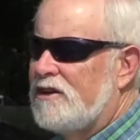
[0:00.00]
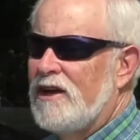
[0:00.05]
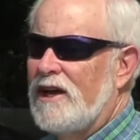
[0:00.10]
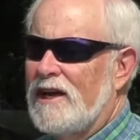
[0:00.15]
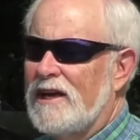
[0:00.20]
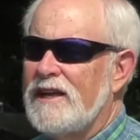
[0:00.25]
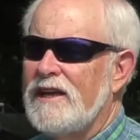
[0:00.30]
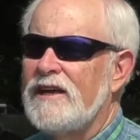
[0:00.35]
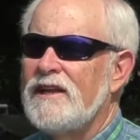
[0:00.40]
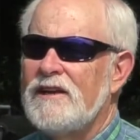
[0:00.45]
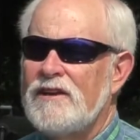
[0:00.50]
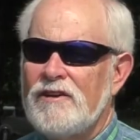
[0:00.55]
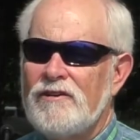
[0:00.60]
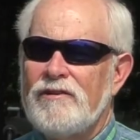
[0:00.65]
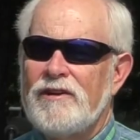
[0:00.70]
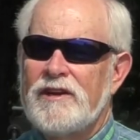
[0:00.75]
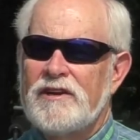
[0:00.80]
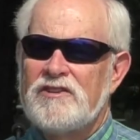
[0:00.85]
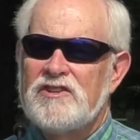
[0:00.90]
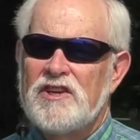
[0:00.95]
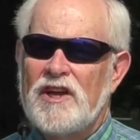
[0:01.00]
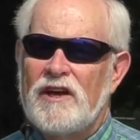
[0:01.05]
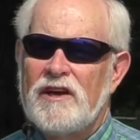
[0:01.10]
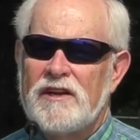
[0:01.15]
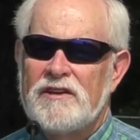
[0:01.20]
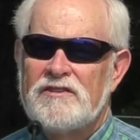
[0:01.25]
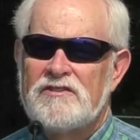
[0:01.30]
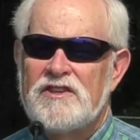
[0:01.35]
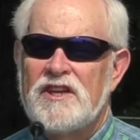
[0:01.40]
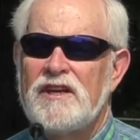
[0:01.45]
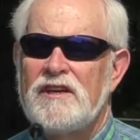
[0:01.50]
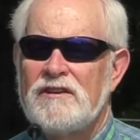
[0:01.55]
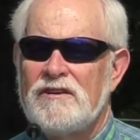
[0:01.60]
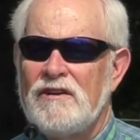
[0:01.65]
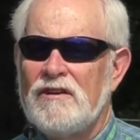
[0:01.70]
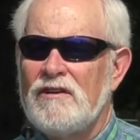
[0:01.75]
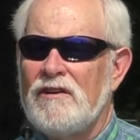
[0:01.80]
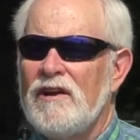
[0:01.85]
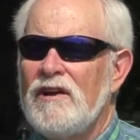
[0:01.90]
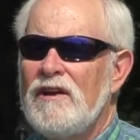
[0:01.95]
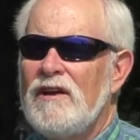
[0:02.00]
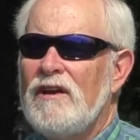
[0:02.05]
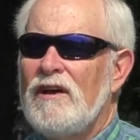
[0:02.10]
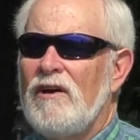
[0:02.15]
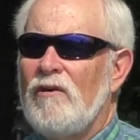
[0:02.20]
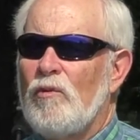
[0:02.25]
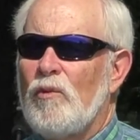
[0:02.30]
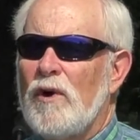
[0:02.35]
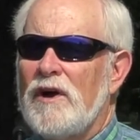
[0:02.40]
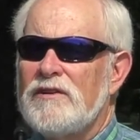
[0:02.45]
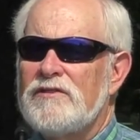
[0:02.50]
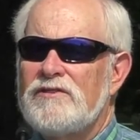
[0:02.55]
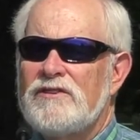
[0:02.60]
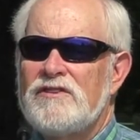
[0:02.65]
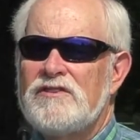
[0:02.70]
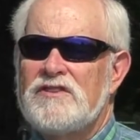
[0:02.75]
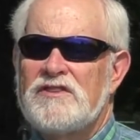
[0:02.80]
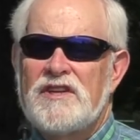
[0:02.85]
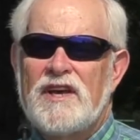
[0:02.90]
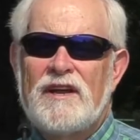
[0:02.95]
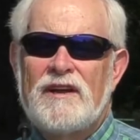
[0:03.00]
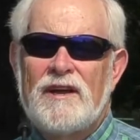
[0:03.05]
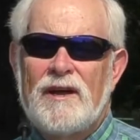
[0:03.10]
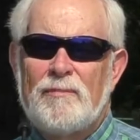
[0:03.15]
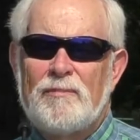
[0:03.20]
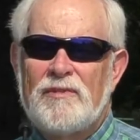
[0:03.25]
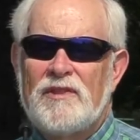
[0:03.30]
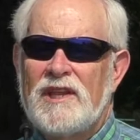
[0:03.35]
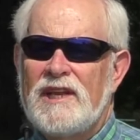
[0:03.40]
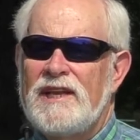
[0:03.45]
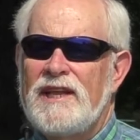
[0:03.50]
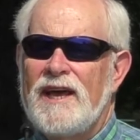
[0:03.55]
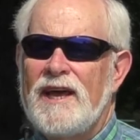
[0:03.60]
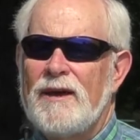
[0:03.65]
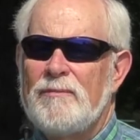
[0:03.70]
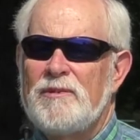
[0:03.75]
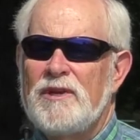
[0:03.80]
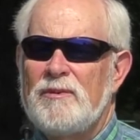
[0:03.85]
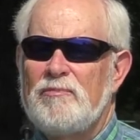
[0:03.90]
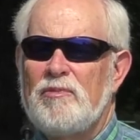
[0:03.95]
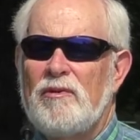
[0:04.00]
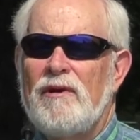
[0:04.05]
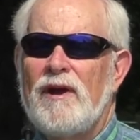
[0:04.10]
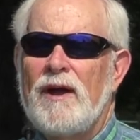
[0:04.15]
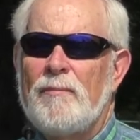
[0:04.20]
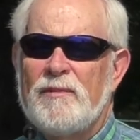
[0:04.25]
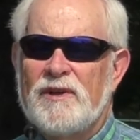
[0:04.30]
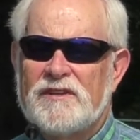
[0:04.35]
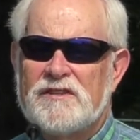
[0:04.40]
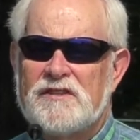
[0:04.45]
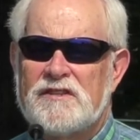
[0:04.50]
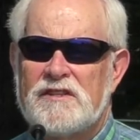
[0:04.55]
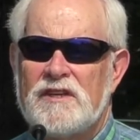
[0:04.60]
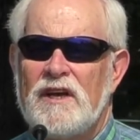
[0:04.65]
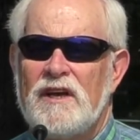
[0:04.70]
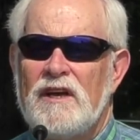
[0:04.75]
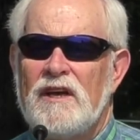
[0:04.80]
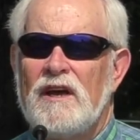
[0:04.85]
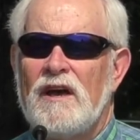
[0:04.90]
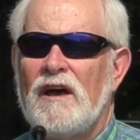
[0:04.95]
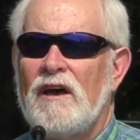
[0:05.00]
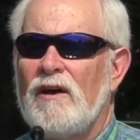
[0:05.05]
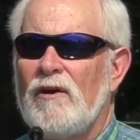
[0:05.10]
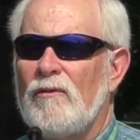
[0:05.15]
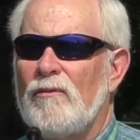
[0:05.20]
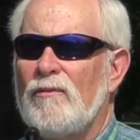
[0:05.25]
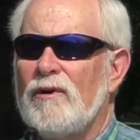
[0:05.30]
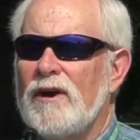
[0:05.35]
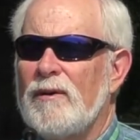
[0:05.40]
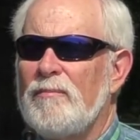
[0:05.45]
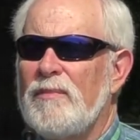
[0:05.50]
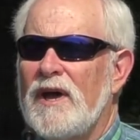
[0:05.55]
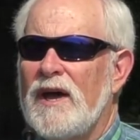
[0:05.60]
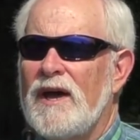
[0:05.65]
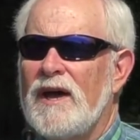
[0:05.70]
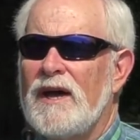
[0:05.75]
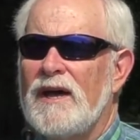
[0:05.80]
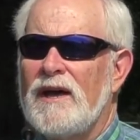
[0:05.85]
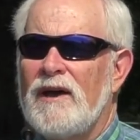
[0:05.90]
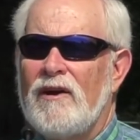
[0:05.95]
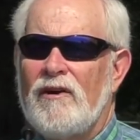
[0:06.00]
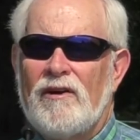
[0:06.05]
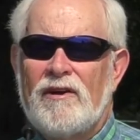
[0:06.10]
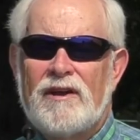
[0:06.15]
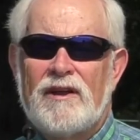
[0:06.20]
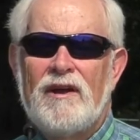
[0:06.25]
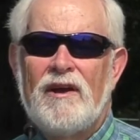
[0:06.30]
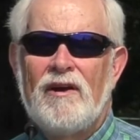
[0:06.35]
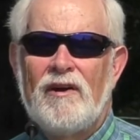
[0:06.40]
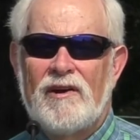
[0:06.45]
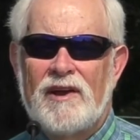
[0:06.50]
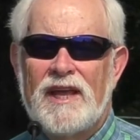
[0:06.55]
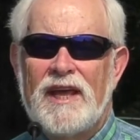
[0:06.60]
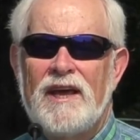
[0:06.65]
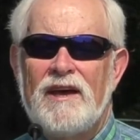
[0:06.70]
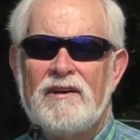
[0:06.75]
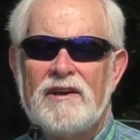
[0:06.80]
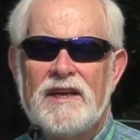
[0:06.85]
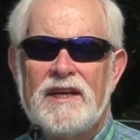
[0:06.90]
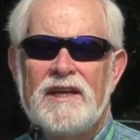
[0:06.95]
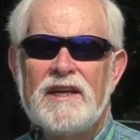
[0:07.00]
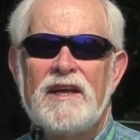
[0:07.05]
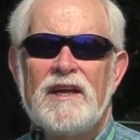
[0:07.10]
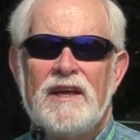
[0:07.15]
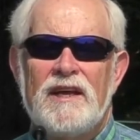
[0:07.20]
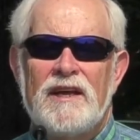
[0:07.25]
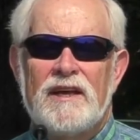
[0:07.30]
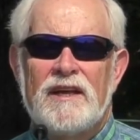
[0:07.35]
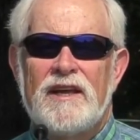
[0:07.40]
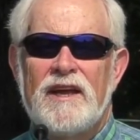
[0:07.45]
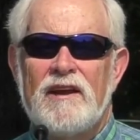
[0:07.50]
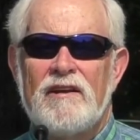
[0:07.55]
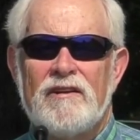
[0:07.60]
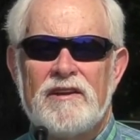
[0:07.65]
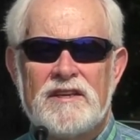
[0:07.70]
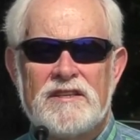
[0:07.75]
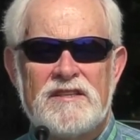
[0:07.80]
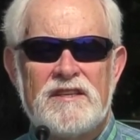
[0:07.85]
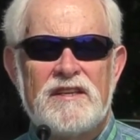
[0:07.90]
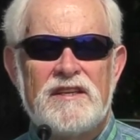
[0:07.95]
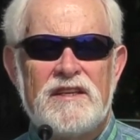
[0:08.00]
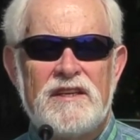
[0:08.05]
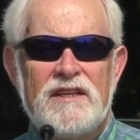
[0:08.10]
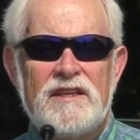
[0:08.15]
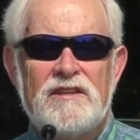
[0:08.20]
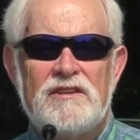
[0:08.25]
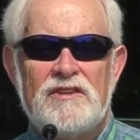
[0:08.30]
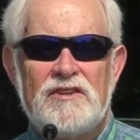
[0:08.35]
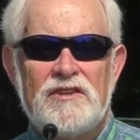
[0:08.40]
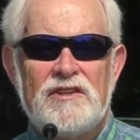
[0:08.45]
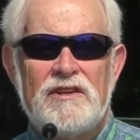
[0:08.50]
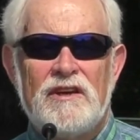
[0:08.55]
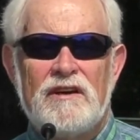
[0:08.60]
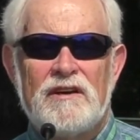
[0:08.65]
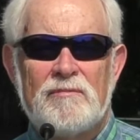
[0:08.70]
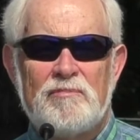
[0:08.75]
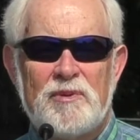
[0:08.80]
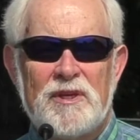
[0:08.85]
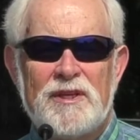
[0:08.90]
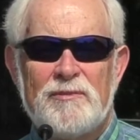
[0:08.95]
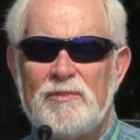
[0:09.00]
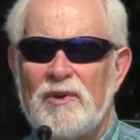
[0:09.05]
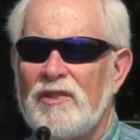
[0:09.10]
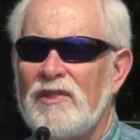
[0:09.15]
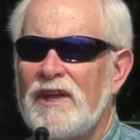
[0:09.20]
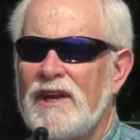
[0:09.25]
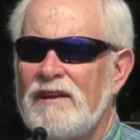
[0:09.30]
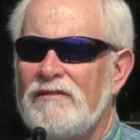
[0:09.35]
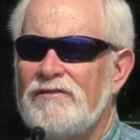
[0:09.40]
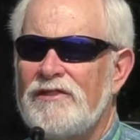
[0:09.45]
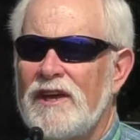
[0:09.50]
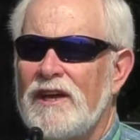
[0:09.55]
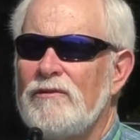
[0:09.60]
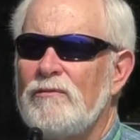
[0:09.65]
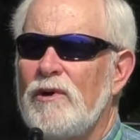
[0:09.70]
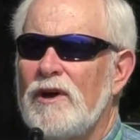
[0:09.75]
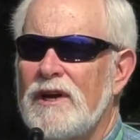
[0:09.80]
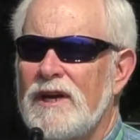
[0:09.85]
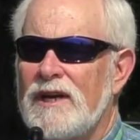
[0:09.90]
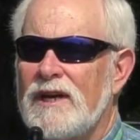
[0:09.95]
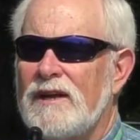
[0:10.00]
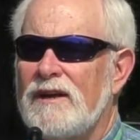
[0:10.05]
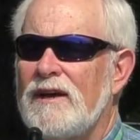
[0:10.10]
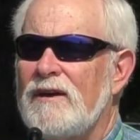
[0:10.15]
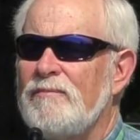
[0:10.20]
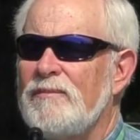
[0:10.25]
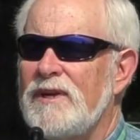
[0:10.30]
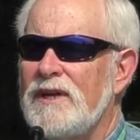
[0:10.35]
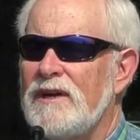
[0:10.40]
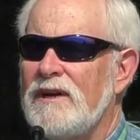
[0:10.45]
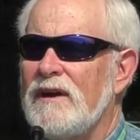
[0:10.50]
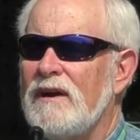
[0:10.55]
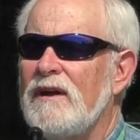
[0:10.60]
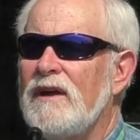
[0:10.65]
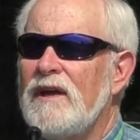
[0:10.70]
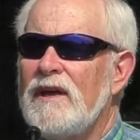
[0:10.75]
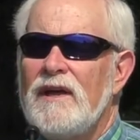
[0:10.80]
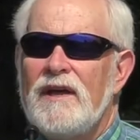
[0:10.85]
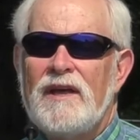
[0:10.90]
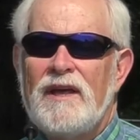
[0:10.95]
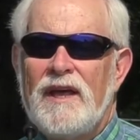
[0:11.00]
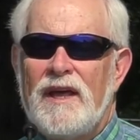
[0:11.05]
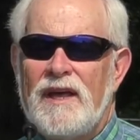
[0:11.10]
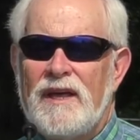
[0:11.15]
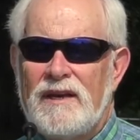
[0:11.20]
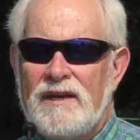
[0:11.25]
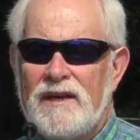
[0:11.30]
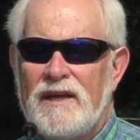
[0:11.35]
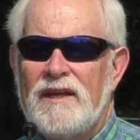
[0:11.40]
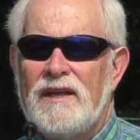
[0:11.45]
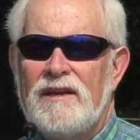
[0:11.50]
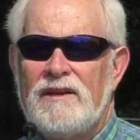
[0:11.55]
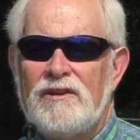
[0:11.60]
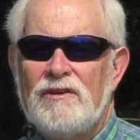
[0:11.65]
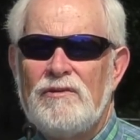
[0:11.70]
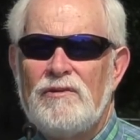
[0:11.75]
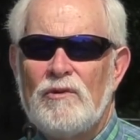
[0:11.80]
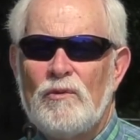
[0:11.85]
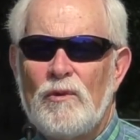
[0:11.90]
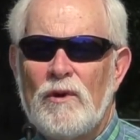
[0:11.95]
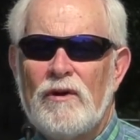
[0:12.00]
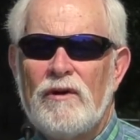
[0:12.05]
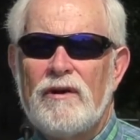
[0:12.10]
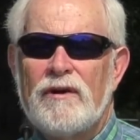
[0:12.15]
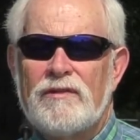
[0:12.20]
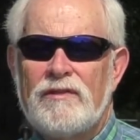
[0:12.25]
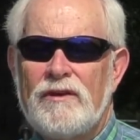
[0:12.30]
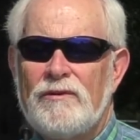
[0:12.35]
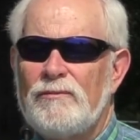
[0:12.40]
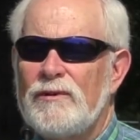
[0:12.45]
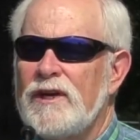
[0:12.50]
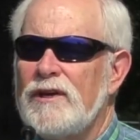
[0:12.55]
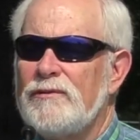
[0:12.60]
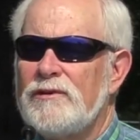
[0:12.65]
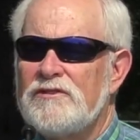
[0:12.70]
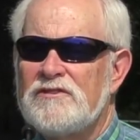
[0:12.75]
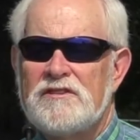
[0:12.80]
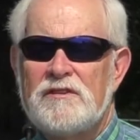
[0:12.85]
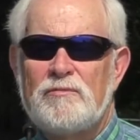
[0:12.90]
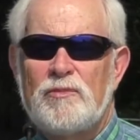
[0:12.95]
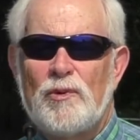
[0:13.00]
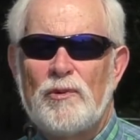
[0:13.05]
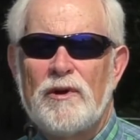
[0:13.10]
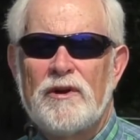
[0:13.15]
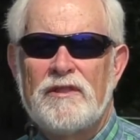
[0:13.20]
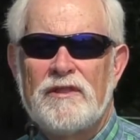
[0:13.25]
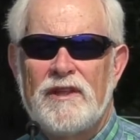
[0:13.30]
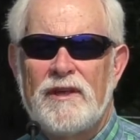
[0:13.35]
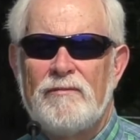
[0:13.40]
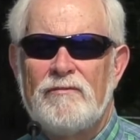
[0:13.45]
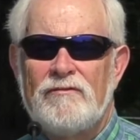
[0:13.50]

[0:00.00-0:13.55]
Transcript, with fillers: again during John's tenure, was to set up the Dabney Promise, uh, whereby our, our county guaranteed to young people that if they wanted to come here and, and do the work, that we would support them